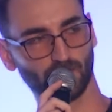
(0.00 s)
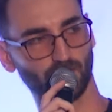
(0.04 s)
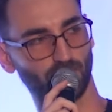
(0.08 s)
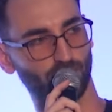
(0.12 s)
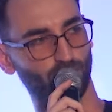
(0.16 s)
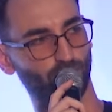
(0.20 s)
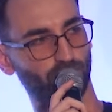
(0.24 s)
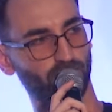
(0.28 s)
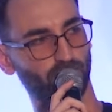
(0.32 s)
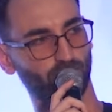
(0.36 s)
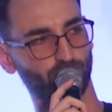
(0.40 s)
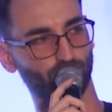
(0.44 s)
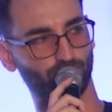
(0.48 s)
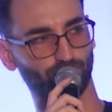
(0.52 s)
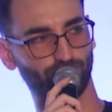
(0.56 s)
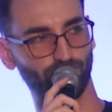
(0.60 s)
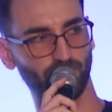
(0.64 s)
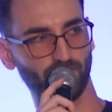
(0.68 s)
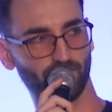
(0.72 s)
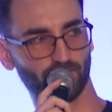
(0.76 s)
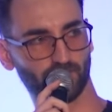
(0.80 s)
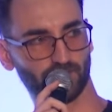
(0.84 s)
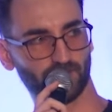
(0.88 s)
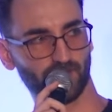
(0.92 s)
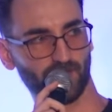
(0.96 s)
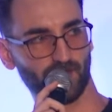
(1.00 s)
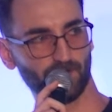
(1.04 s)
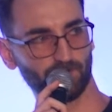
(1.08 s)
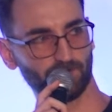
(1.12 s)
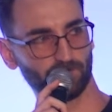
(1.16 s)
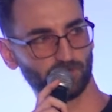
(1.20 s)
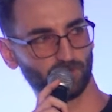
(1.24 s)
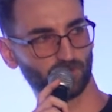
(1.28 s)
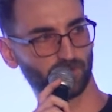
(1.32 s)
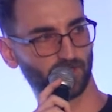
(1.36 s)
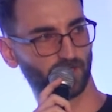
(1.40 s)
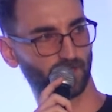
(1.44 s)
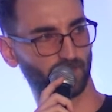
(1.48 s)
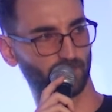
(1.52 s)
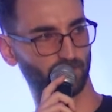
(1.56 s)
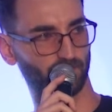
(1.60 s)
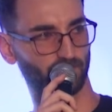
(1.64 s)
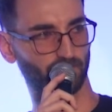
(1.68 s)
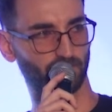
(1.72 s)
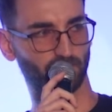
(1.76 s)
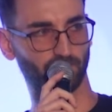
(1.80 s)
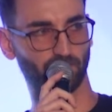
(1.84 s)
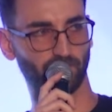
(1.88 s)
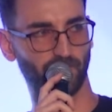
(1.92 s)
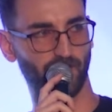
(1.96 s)
You can configure them. You
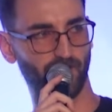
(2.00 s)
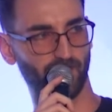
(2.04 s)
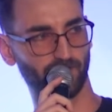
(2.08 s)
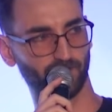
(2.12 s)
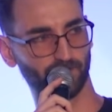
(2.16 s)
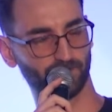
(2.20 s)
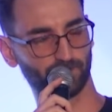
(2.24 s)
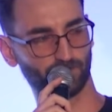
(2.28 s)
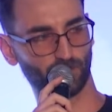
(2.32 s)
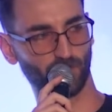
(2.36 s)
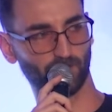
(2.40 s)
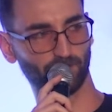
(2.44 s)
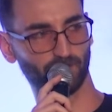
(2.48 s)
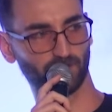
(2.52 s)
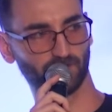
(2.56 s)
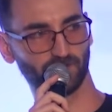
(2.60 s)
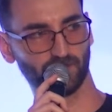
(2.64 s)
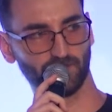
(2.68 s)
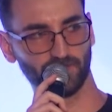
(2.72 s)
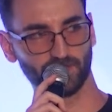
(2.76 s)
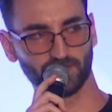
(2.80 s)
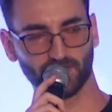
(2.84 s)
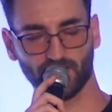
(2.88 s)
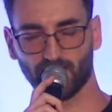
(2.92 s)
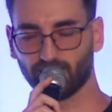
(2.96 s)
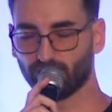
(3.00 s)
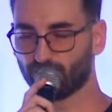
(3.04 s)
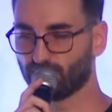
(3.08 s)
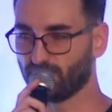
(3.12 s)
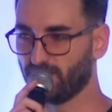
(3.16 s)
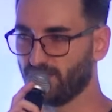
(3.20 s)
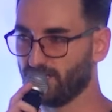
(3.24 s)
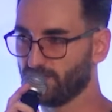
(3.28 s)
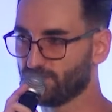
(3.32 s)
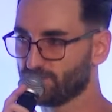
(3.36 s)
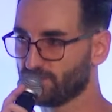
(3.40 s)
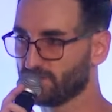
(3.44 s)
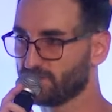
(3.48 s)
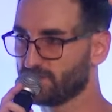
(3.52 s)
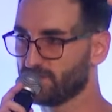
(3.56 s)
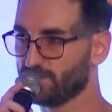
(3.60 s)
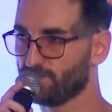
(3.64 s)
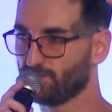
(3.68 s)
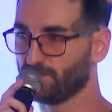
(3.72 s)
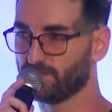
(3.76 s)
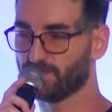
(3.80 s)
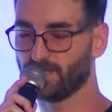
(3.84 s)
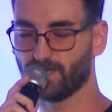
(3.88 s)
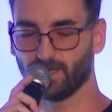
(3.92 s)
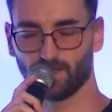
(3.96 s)
can add properties, add relationship
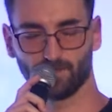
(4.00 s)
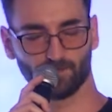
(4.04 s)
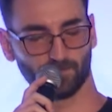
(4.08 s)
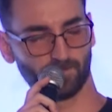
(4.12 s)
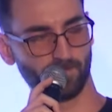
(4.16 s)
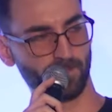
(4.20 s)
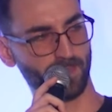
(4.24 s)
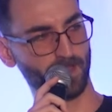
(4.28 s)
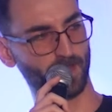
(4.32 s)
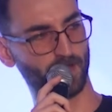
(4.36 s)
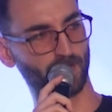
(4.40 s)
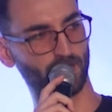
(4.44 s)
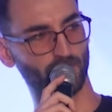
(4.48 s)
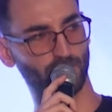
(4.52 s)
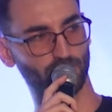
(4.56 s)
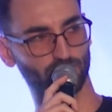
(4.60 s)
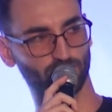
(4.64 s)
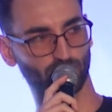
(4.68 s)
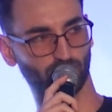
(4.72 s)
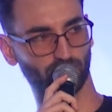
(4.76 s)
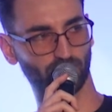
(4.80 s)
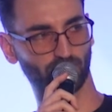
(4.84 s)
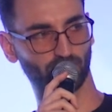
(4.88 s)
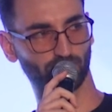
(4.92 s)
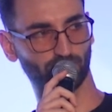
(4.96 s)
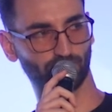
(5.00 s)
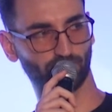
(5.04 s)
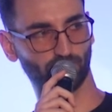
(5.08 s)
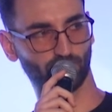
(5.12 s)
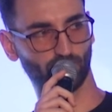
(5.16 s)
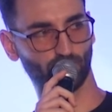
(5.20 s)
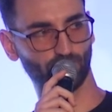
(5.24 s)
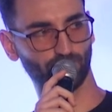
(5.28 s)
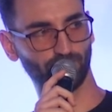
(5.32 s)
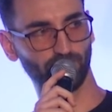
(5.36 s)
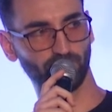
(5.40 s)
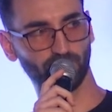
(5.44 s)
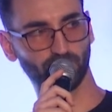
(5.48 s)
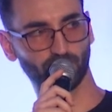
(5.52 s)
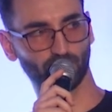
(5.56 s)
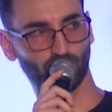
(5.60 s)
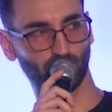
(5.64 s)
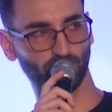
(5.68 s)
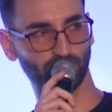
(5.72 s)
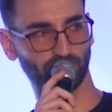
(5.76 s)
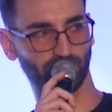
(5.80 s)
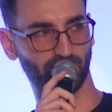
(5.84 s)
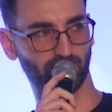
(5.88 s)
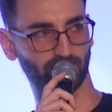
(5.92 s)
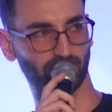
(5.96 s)
with them. So you can configure all
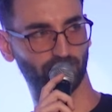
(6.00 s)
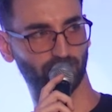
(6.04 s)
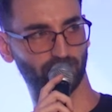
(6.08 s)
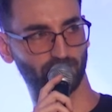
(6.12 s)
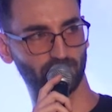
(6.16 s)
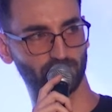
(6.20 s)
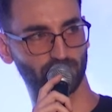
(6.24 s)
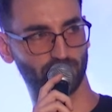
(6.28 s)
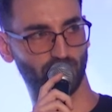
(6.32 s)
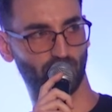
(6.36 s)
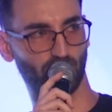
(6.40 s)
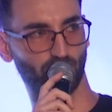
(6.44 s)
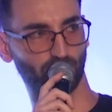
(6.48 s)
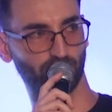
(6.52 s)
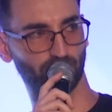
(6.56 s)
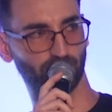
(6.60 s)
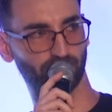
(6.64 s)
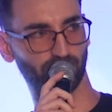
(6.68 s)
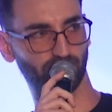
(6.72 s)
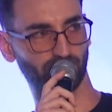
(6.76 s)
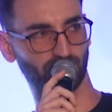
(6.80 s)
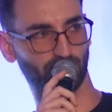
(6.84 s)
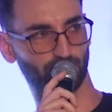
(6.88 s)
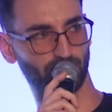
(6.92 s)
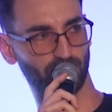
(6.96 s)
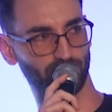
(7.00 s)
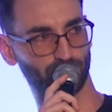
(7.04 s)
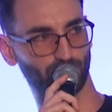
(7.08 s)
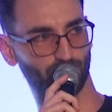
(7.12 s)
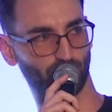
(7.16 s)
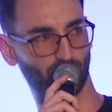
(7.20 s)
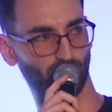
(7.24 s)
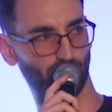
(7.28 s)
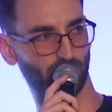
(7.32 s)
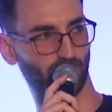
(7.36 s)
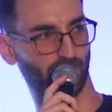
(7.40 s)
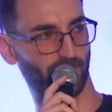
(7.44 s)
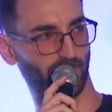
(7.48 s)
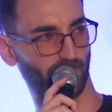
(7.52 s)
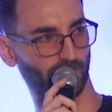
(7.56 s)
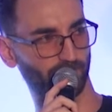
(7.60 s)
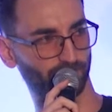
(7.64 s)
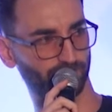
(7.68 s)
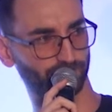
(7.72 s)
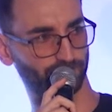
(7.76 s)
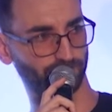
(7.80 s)
the entities, how the database will look like.